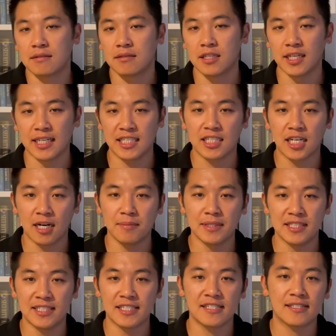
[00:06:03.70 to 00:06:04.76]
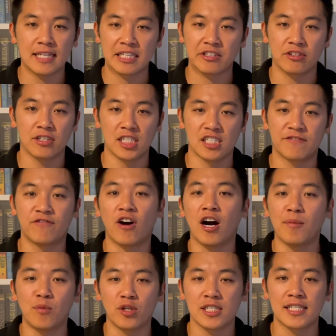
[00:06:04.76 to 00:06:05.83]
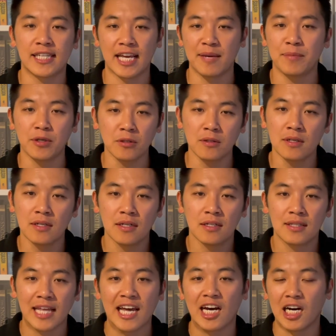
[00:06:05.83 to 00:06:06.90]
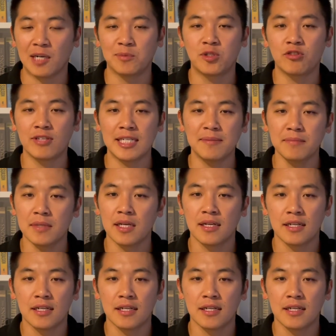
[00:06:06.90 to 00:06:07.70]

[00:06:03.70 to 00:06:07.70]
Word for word: the income in this sector is far more stable than upstream